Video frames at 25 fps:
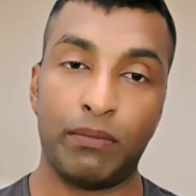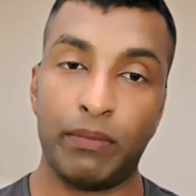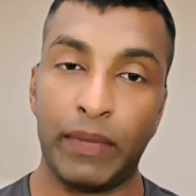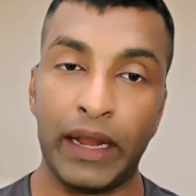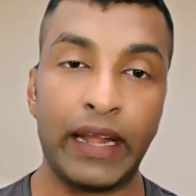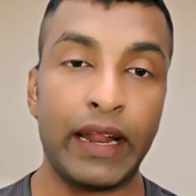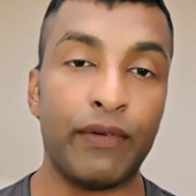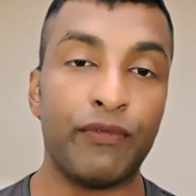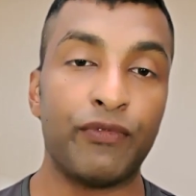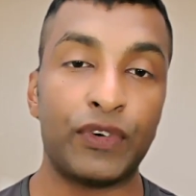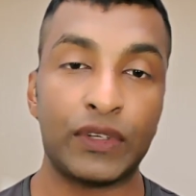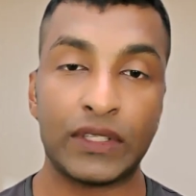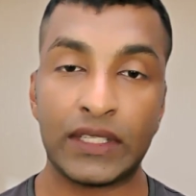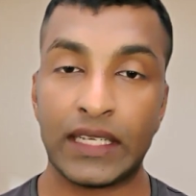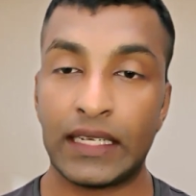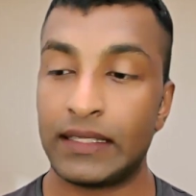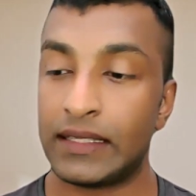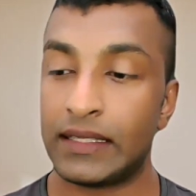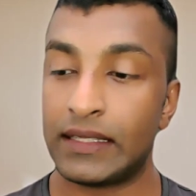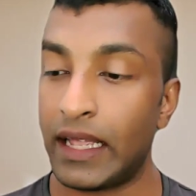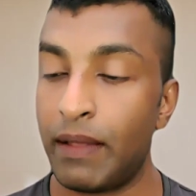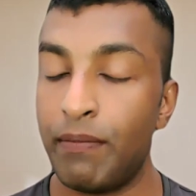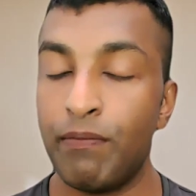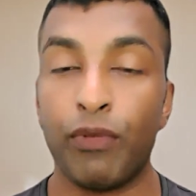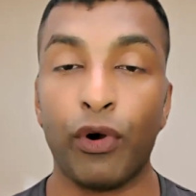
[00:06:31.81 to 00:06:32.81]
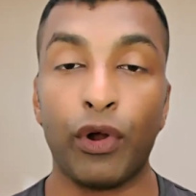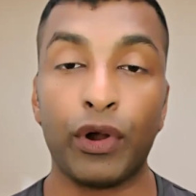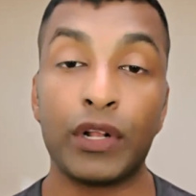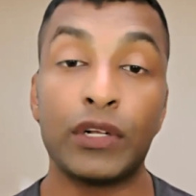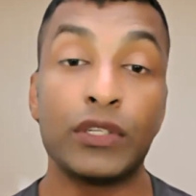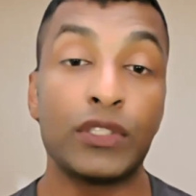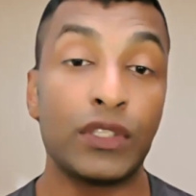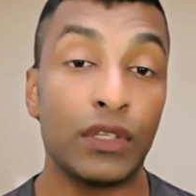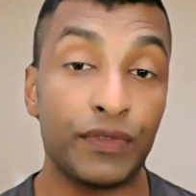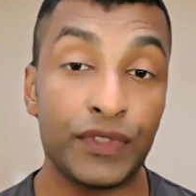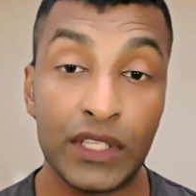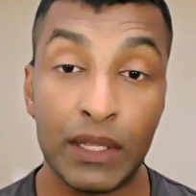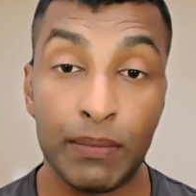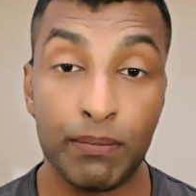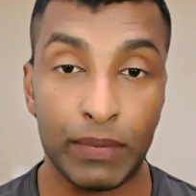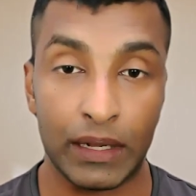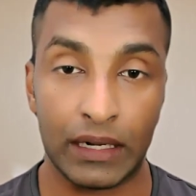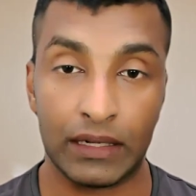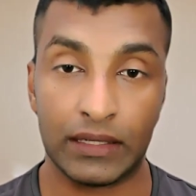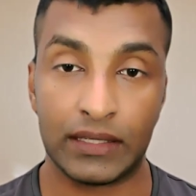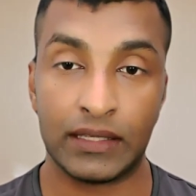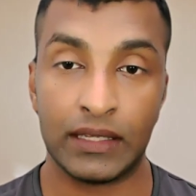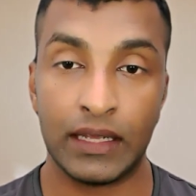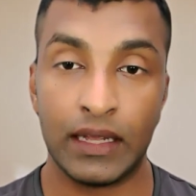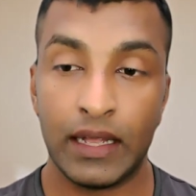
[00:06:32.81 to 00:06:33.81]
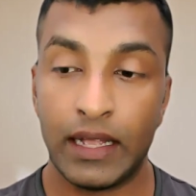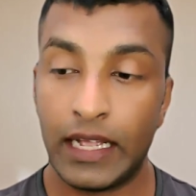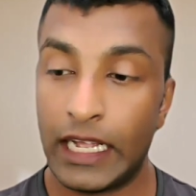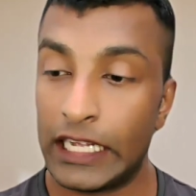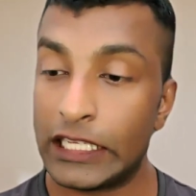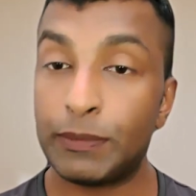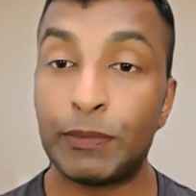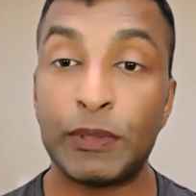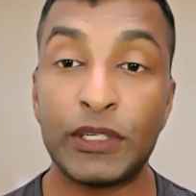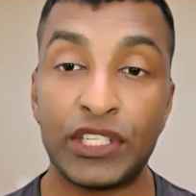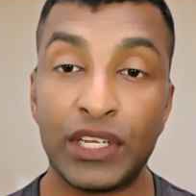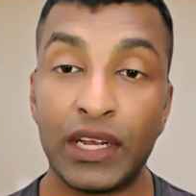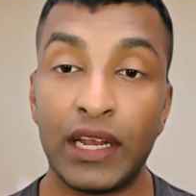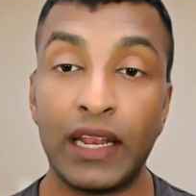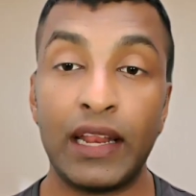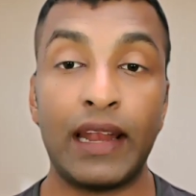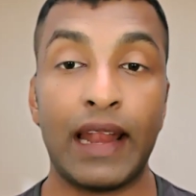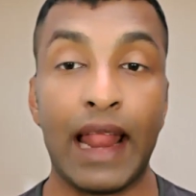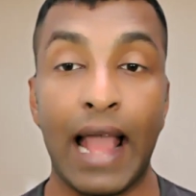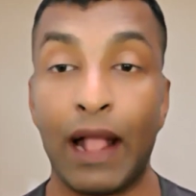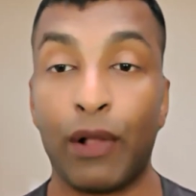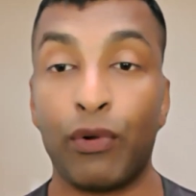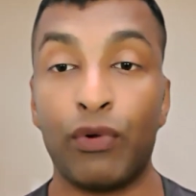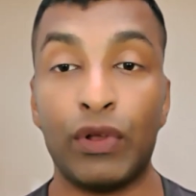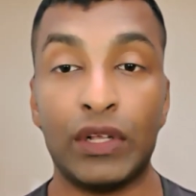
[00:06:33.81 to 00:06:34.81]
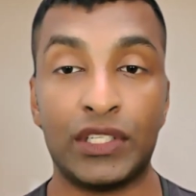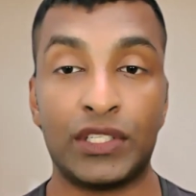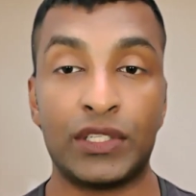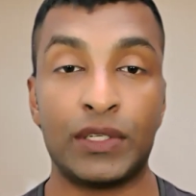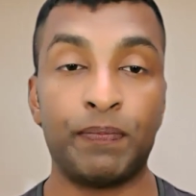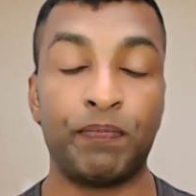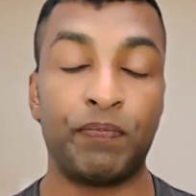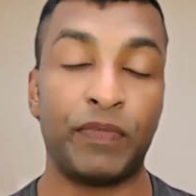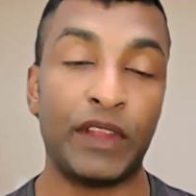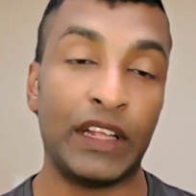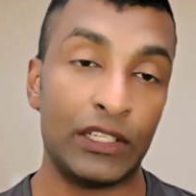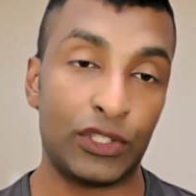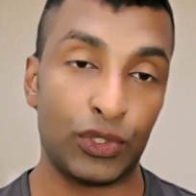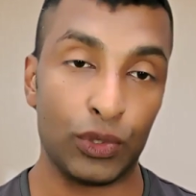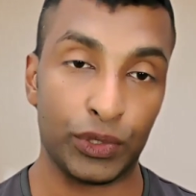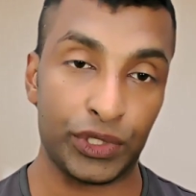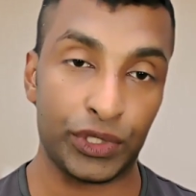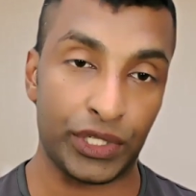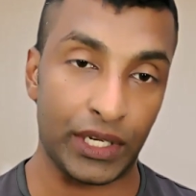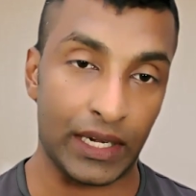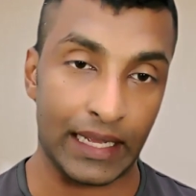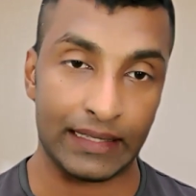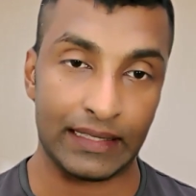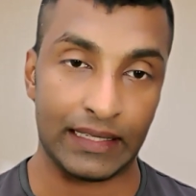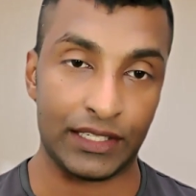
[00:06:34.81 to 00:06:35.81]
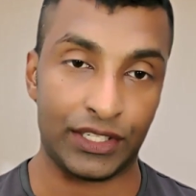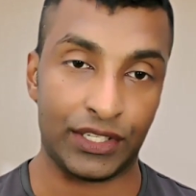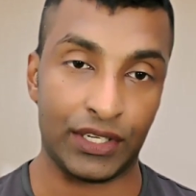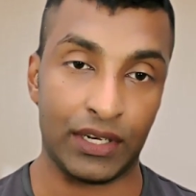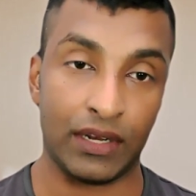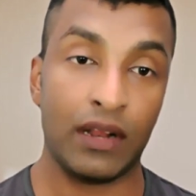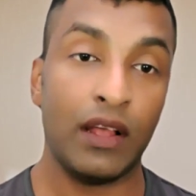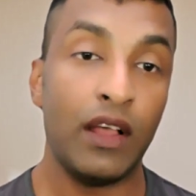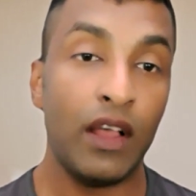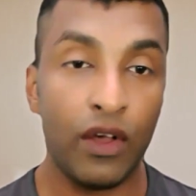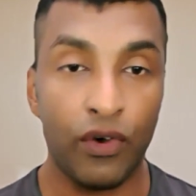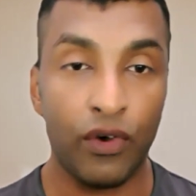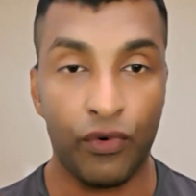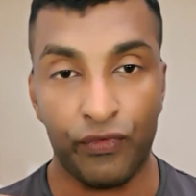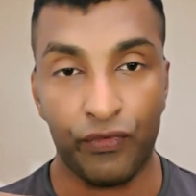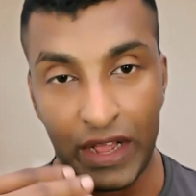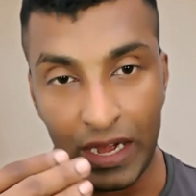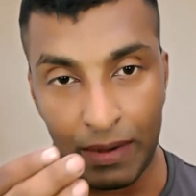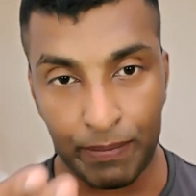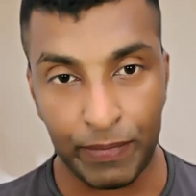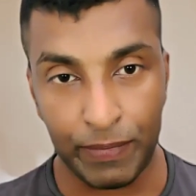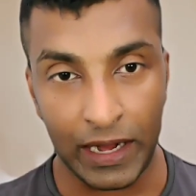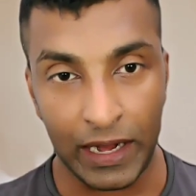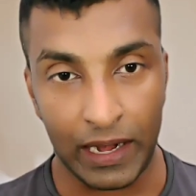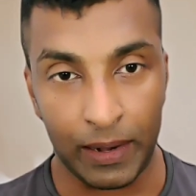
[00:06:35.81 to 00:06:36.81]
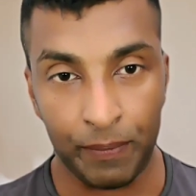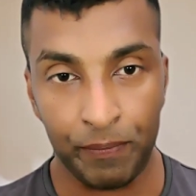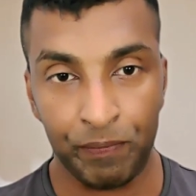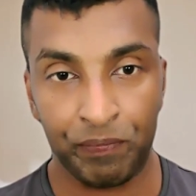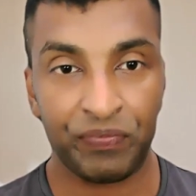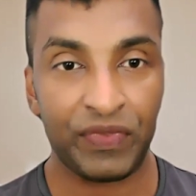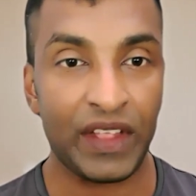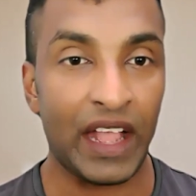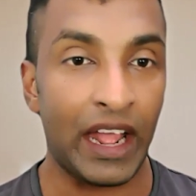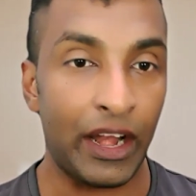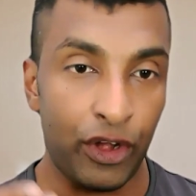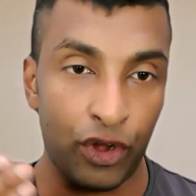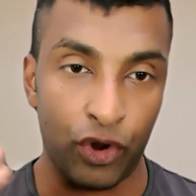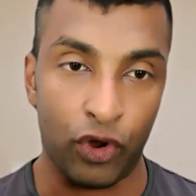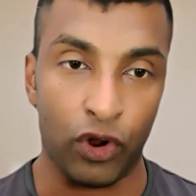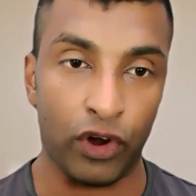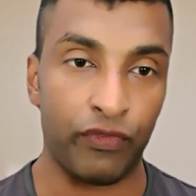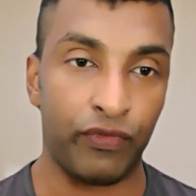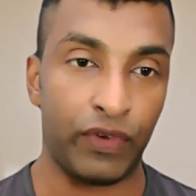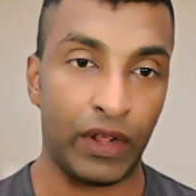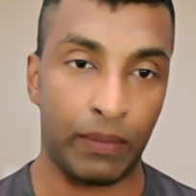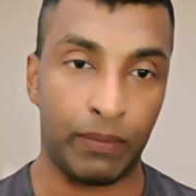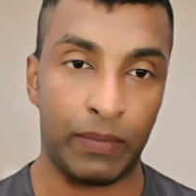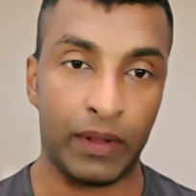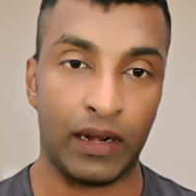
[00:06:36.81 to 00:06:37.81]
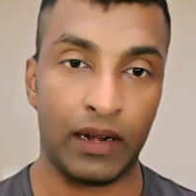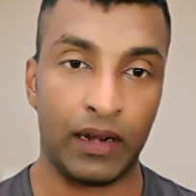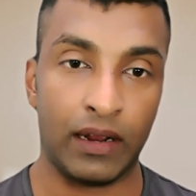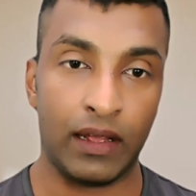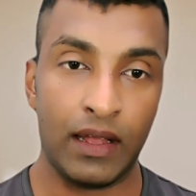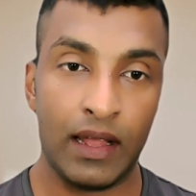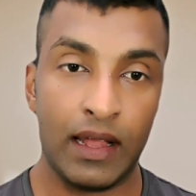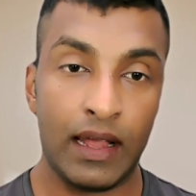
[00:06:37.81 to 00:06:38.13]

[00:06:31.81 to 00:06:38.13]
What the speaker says: Mead emphasized the importance of symbols, especially language in socialization, verbal and non-verbal.